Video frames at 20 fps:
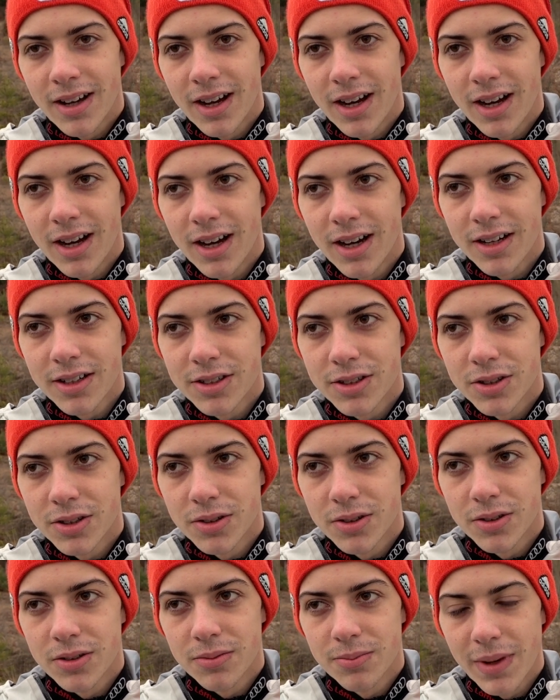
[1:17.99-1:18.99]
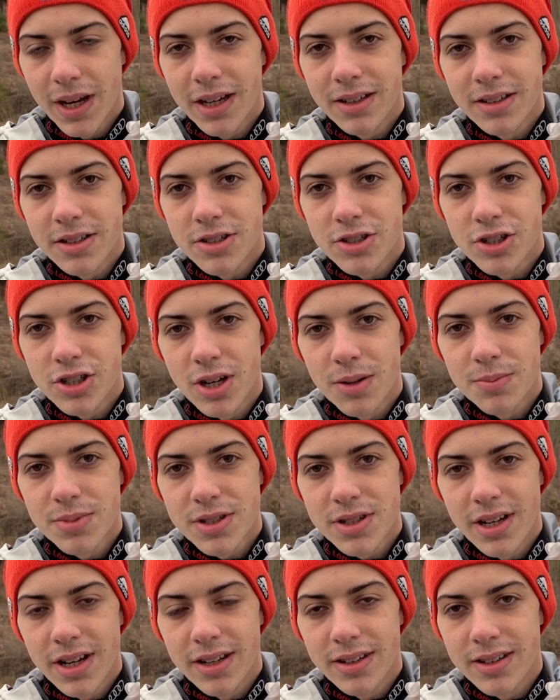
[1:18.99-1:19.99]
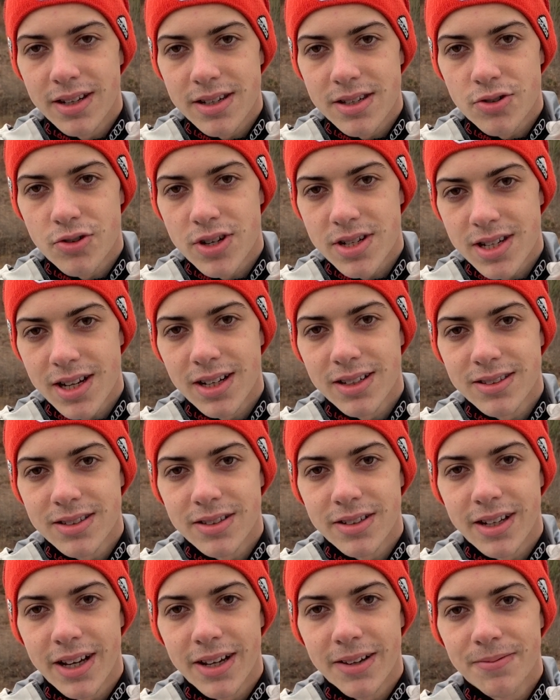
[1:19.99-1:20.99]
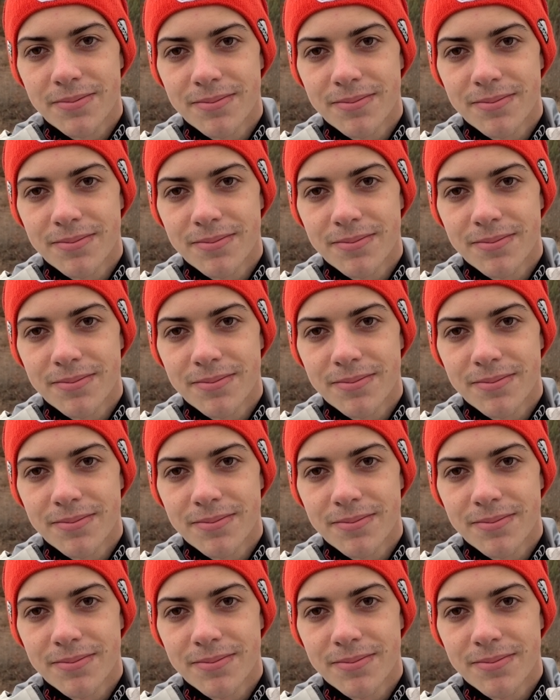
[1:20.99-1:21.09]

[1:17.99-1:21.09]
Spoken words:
to make these jumps and this result today.